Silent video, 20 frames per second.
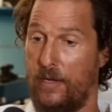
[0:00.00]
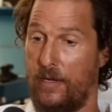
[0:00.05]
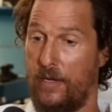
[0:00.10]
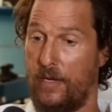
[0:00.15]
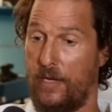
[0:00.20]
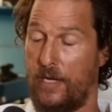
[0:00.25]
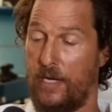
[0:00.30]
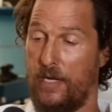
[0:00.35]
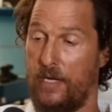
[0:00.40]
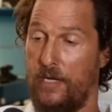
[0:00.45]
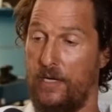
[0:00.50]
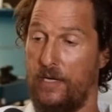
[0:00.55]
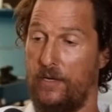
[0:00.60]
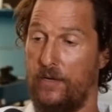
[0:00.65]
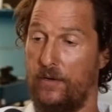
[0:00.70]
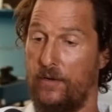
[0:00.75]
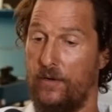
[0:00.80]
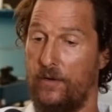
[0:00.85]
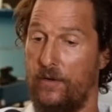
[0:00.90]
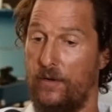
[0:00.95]

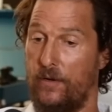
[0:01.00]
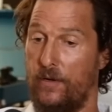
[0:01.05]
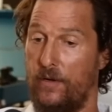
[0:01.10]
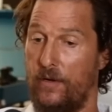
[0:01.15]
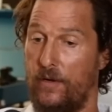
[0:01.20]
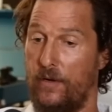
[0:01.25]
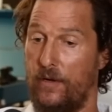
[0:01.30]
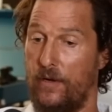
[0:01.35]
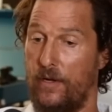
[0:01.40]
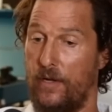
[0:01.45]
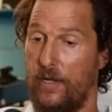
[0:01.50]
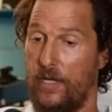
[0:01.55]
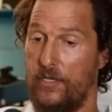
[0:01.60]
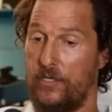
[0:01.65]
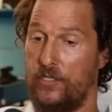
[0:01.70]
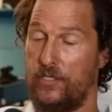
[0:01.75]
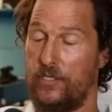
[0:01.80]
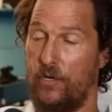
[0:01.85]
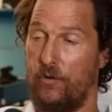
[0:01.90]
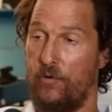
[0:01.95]
here and
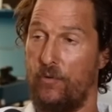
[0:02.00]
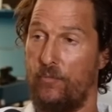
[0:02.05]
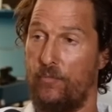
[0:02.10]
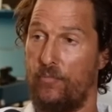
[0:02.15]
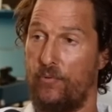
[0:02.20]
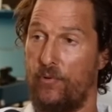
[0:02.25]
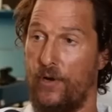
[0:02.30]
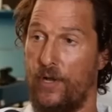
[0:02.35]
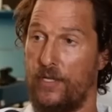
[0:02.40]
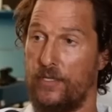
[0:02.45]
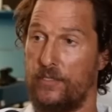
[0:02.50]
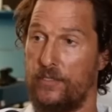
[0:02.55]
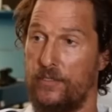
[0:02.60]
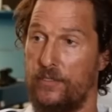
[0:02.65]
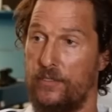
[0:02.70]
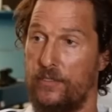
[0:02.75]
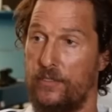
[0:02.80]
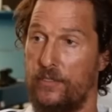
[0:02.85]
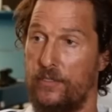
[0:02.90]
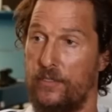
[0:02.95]
so
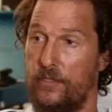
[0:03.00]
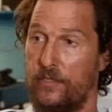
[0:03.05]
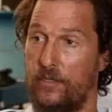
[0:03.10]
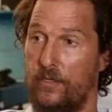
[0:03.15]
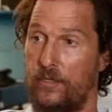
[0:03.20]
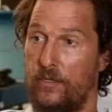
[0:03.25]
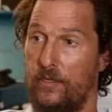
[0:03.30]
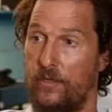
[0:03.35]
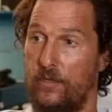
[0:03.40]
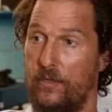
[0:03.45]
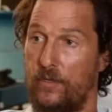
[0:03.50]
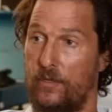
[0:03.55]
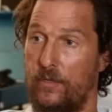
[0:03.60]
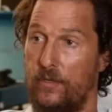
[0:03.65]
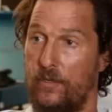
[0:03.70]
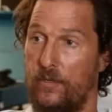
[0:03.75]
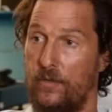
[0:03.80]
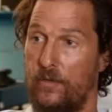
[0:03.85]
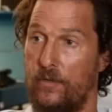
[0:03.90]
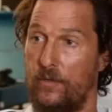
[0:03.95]
impressed
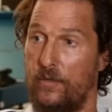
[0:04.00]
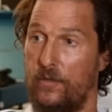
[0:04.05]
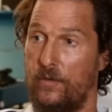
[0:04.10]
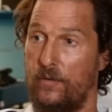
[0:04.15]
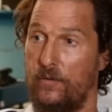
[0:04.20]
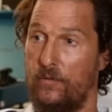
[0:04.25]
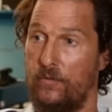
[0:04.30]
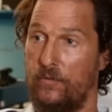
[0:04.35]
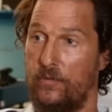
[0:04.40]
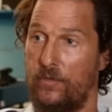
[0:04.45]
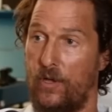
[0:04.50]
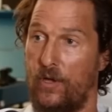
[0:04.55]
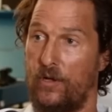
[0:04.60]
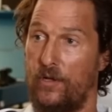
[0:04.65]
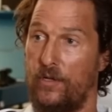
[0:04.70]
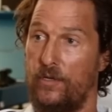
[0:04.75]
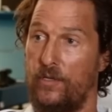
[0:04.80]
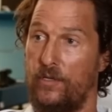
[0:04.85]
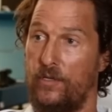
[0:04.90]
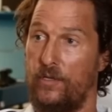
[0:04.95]
with
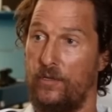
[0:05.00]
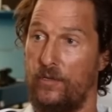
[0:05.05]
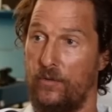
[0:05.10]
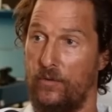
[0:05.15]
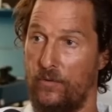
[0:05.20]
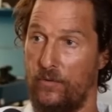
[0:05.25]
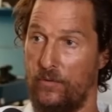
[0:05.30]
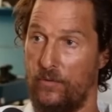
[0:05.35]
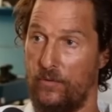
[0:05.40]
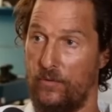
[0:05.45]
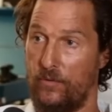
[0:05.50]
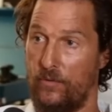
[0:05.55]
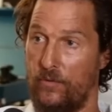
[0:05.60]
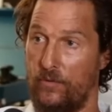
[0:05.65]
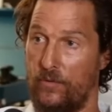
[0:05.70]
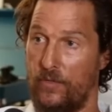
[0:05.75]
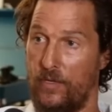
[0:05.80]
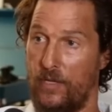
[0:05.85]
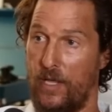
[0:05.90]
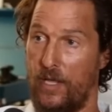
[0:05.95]
talking to you
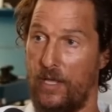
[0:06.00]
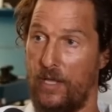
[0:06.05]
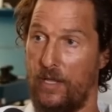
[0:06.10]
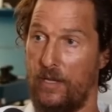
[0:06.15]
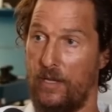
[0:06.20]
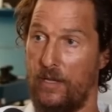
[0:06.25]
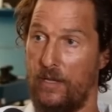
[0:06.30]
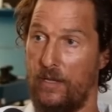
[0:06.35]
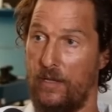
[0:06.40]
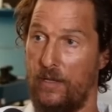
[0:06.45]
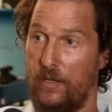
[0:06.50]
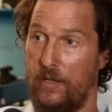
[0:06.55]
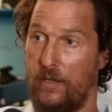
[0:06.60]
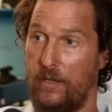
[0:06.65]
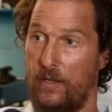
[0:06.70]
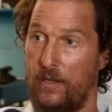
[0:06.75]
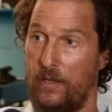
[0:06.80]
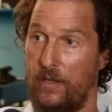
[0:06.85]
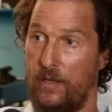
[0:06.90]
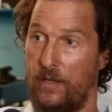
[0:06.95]
today,
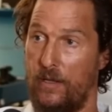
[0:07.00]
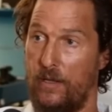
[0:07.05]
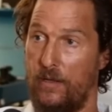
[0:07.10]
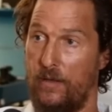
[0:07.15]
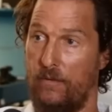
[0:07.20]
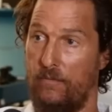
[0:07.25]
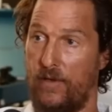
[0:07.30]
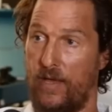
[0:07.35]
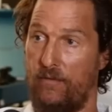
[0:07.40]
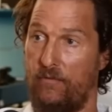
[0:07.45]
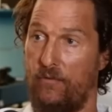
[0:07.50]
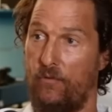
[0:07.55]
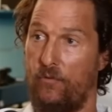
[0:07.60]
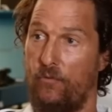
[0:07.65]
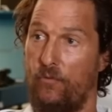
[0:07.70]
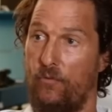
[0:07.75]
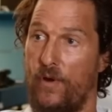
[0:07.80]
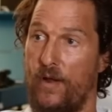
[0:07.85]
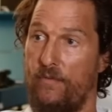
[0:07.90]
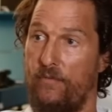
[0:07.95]
if I have a
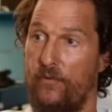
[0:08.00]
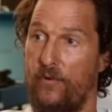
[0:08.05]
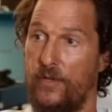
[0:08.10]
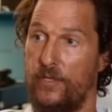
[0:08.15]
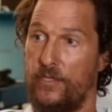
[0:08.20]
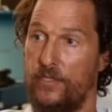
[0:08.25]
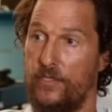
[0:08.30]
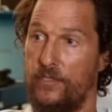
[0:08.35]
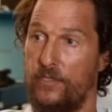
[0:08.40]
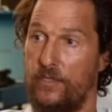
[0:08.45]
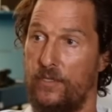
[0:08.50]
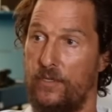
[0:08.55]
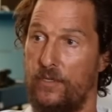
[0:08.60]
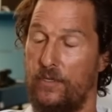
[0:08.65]
reverence